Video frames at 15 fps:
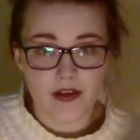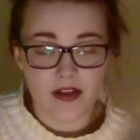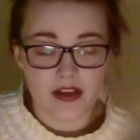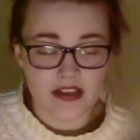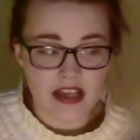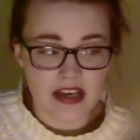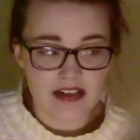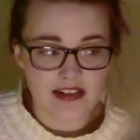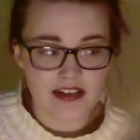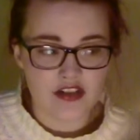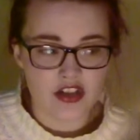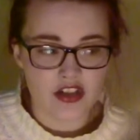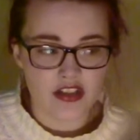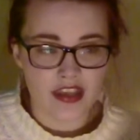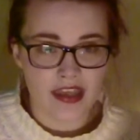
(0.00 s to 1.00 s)
It's actually
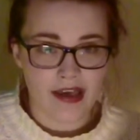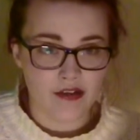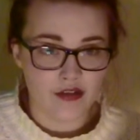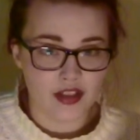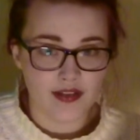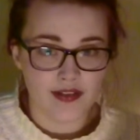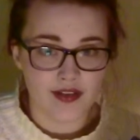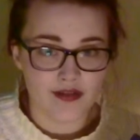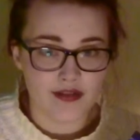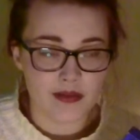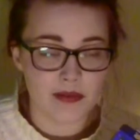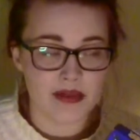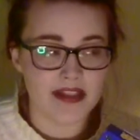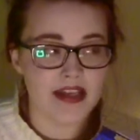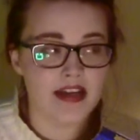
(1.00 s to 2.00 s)
just a countdown to
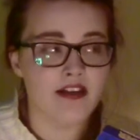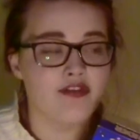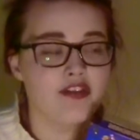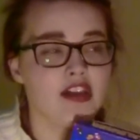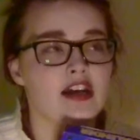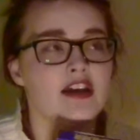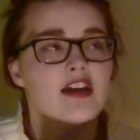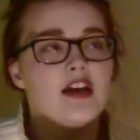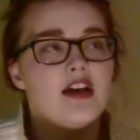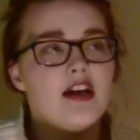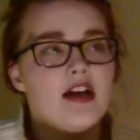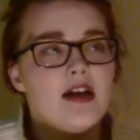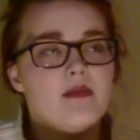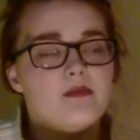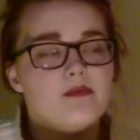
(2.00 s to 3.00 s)
Christmas, and I feel like
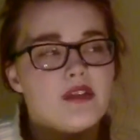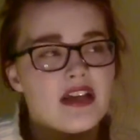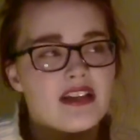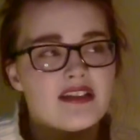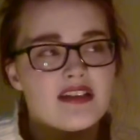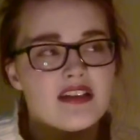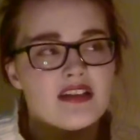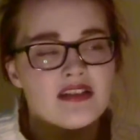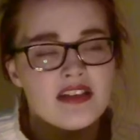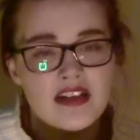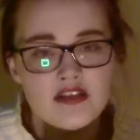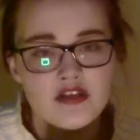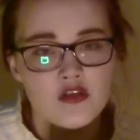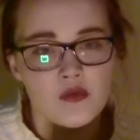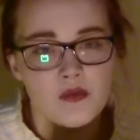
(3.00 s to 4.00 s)
that's
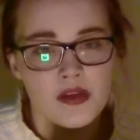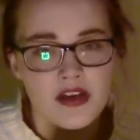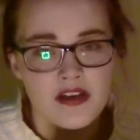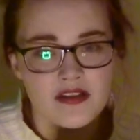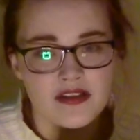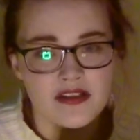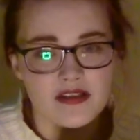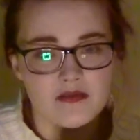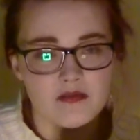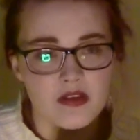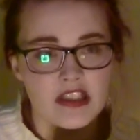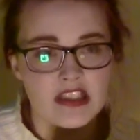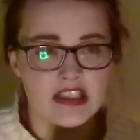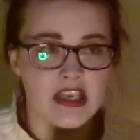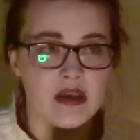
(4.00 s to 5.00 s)
essential because
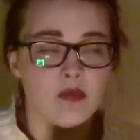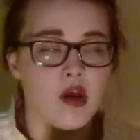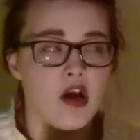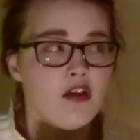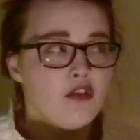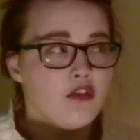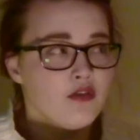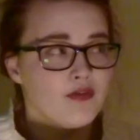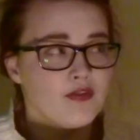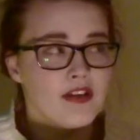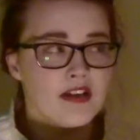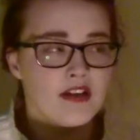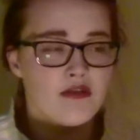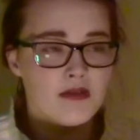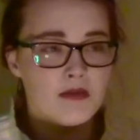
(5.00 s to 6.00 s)
it's keep kind of the
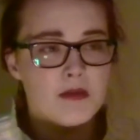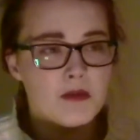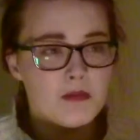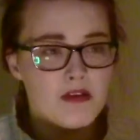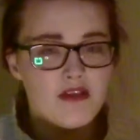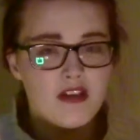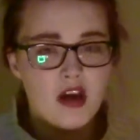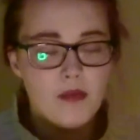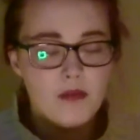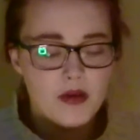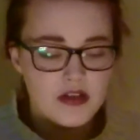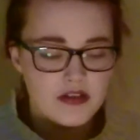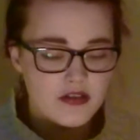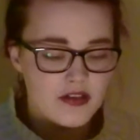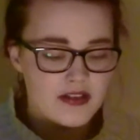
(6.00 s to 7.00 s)
Christmas spirit up,
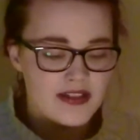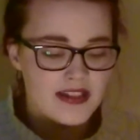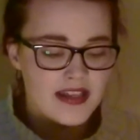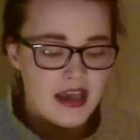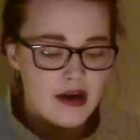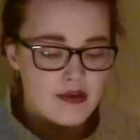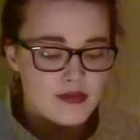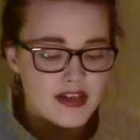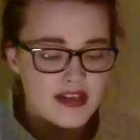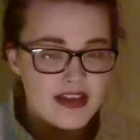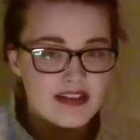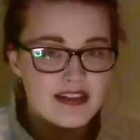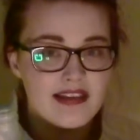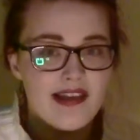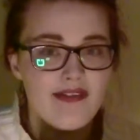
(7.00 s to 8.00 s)
because you can see how many
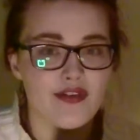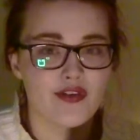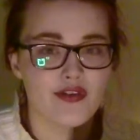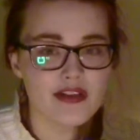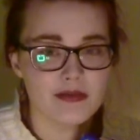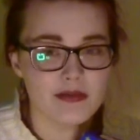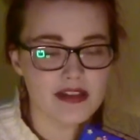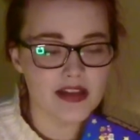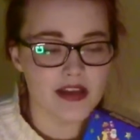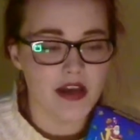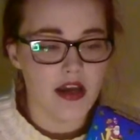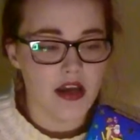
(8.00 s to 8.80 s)
days is left to Christmas.